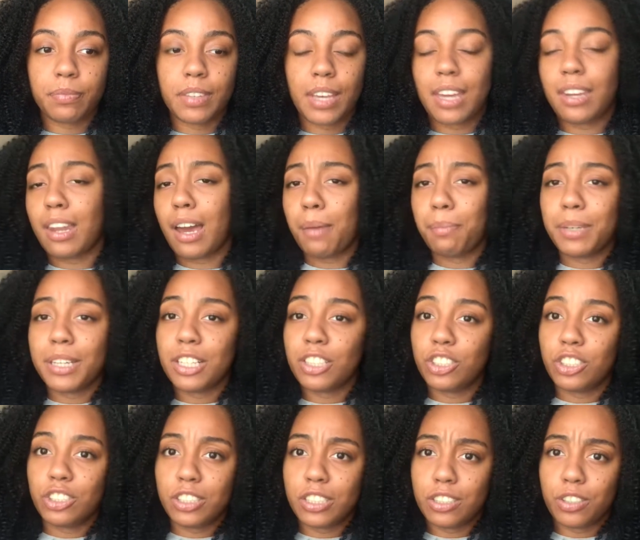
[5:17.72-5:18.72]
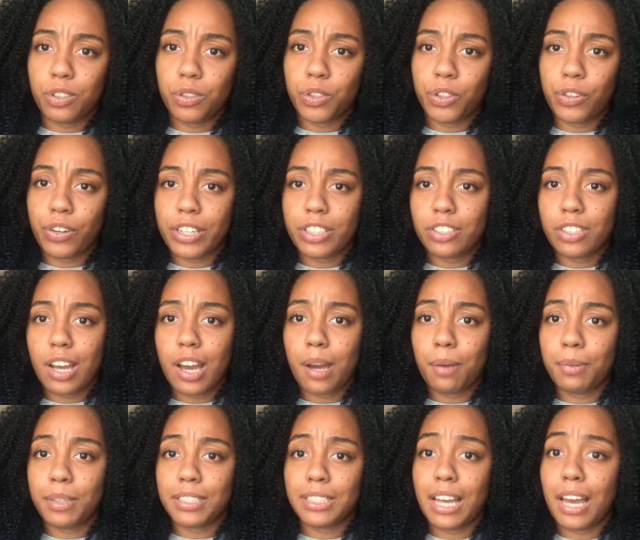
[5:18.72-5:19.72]
And not because she didn't do a great
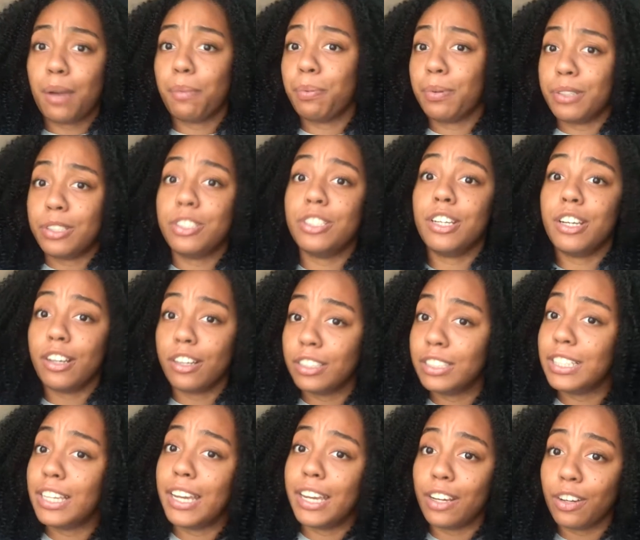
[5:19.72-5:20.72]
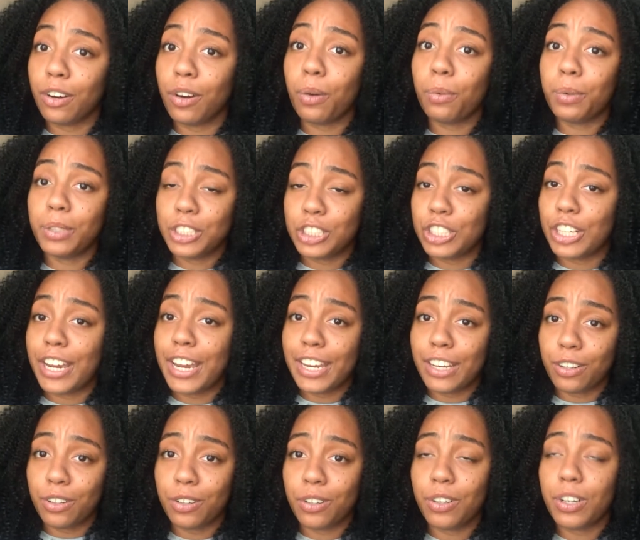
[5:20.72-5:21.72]
job, because I appreciate her saying, "Girl, what's your
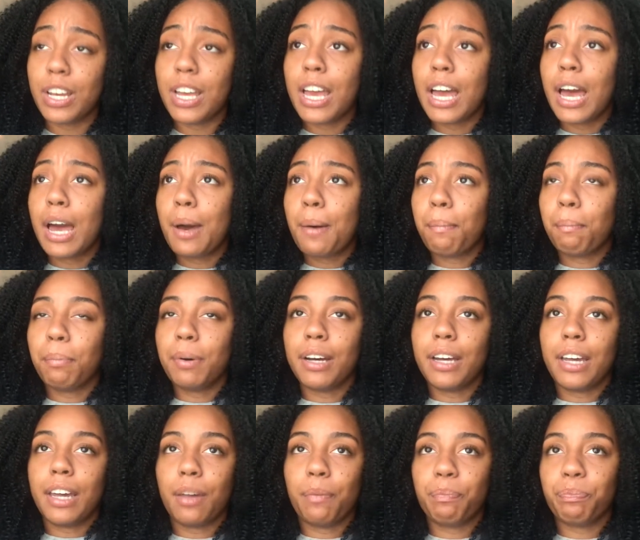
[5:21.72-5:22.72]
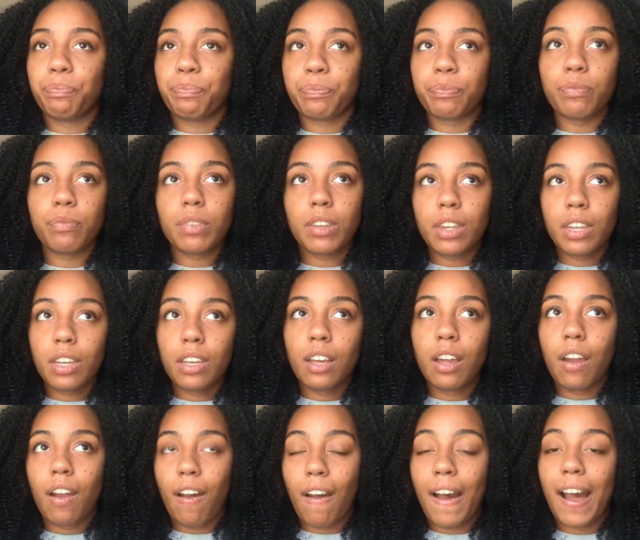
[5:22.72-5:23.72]
angle?" But
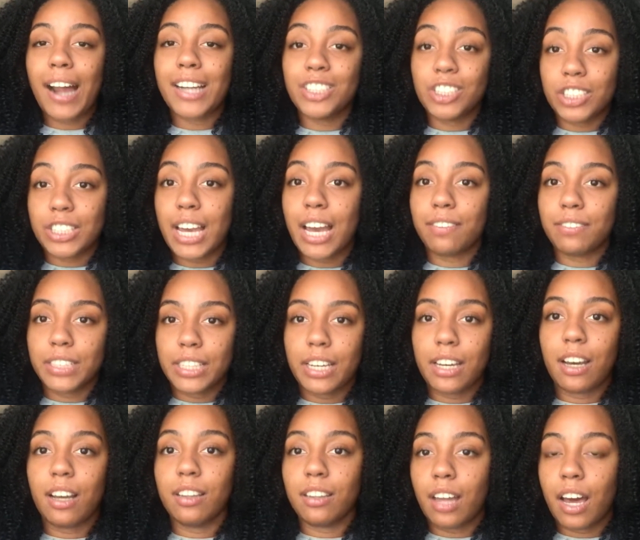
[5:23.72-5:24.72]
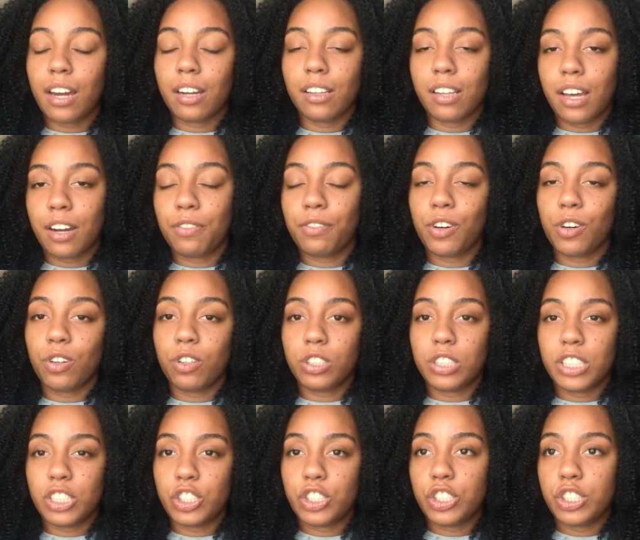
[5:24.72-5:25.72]
I just have to get a lot of photos,
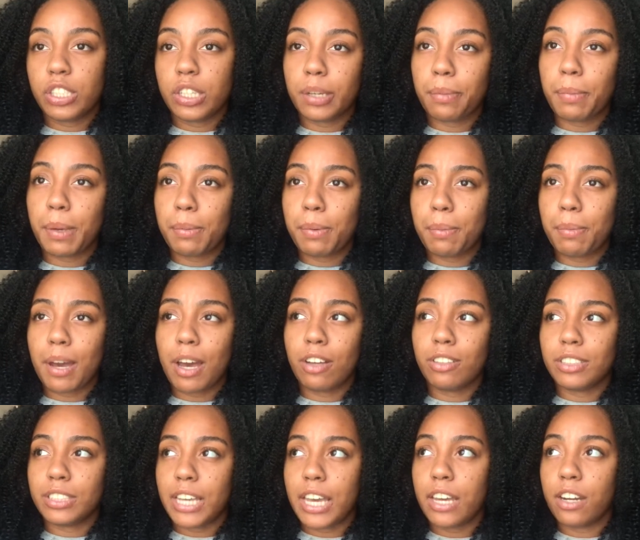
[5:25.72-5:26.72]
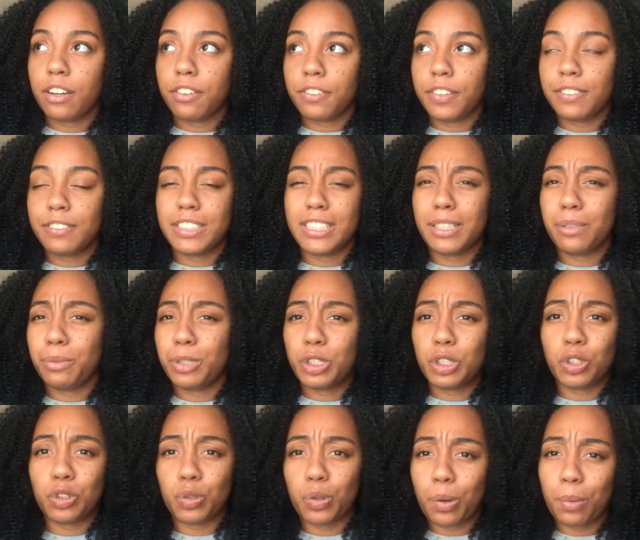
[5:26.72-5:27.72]
and she took maybe about 10 or 15, which
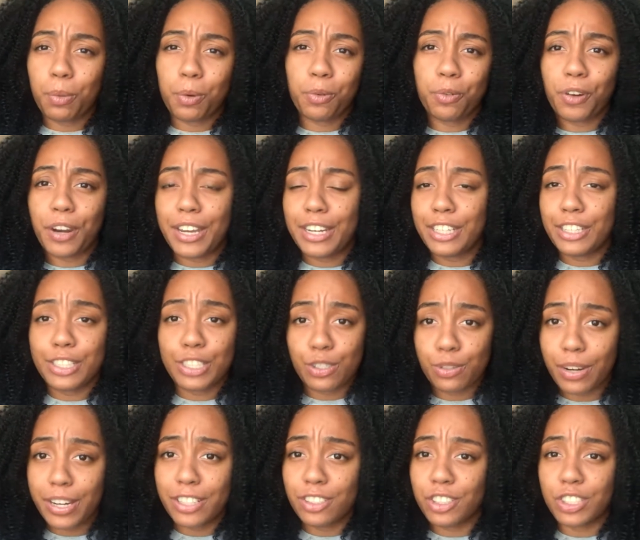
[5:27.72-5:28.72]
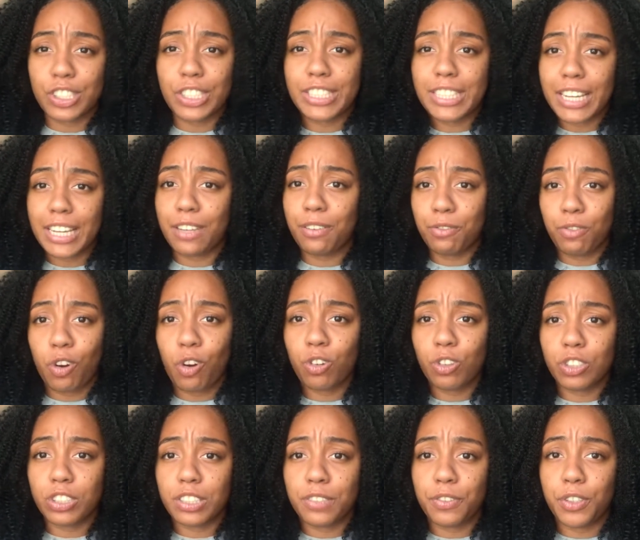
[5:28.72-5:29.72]
is normal for any stranger taking
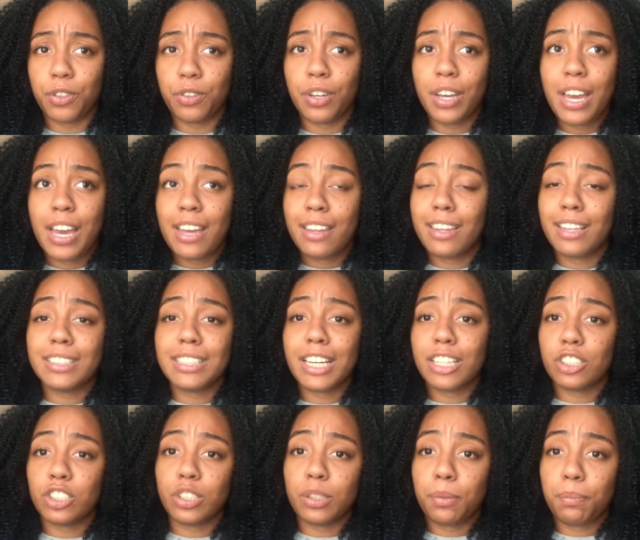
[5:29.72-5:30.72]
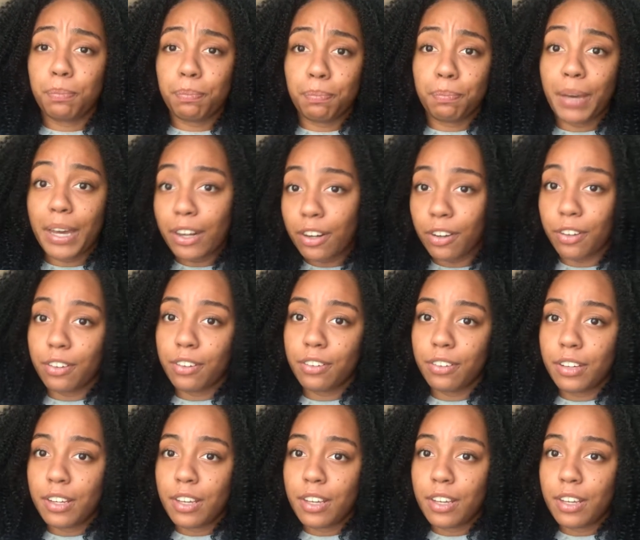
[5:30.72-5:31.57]
photos of you. That's actually better